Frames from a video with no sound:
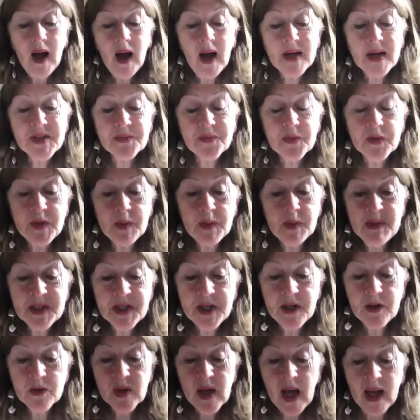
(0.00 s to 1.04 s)
As for the
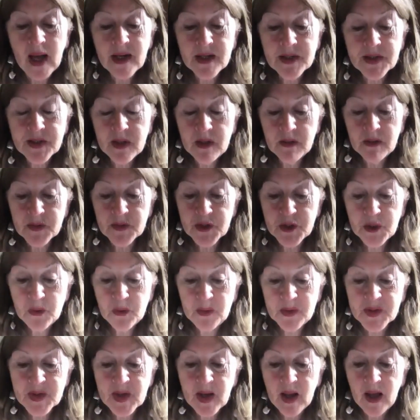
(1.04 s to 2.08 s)
materiality of
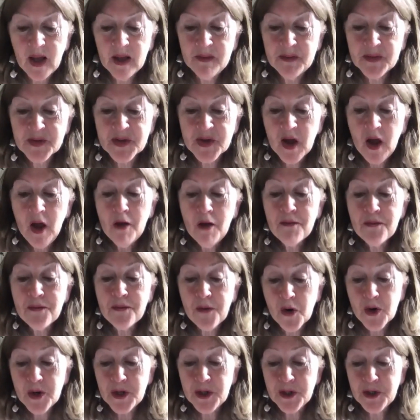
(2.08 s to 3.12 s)
students' lives,
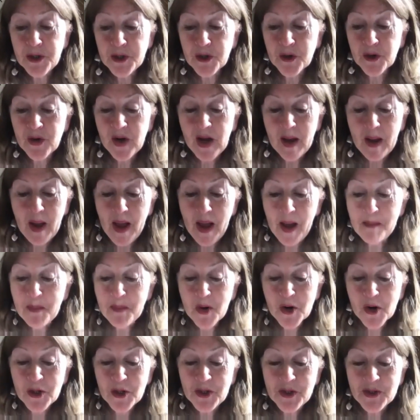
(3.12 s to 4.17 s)
furniture
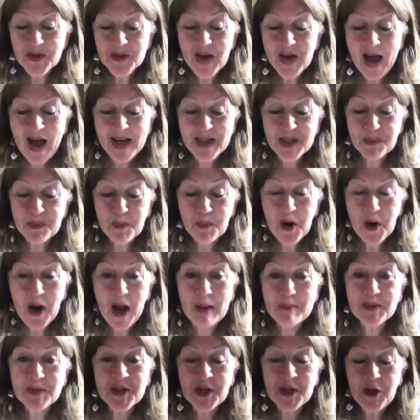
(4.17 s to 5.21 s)
emerges as
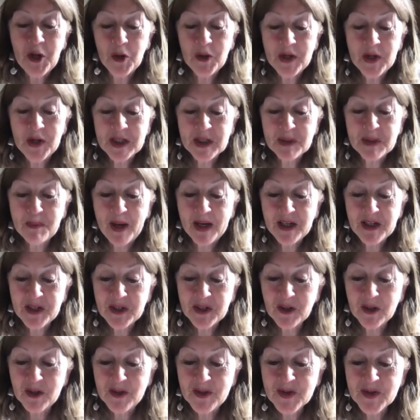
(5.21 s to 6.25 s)
perhaps an unexpected
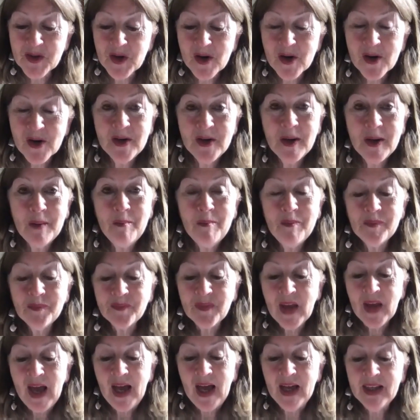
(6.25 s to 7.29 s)
concern.
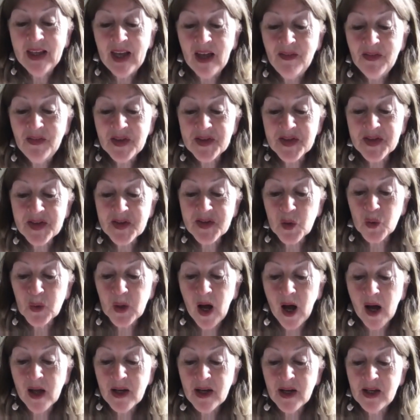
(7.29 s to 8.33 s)
Again, this is
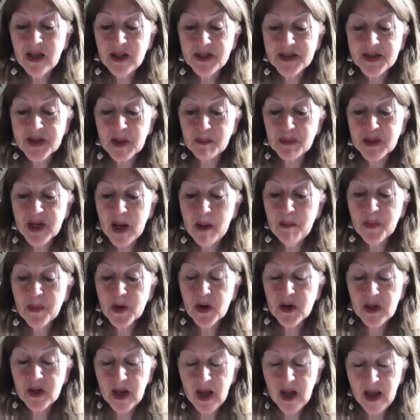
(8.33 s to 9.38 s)
O'Connell,
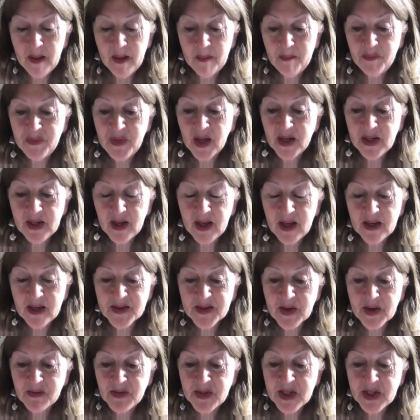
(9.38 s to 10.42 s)
September
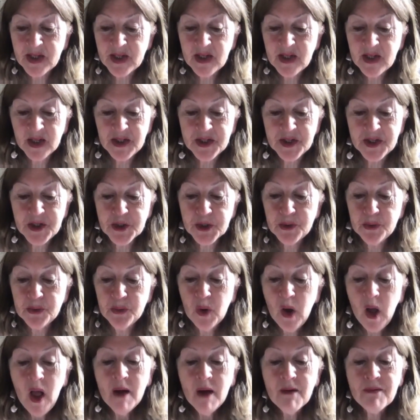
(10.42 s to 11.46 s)

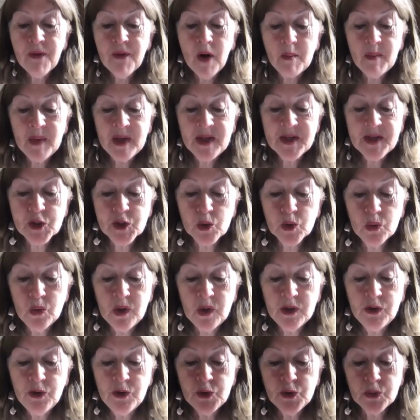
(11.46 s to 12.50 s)
1792, from his school
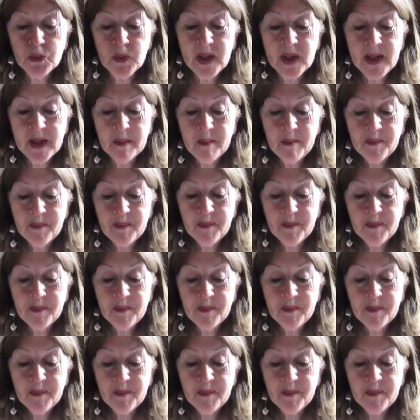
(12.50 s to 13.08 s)
in Douai.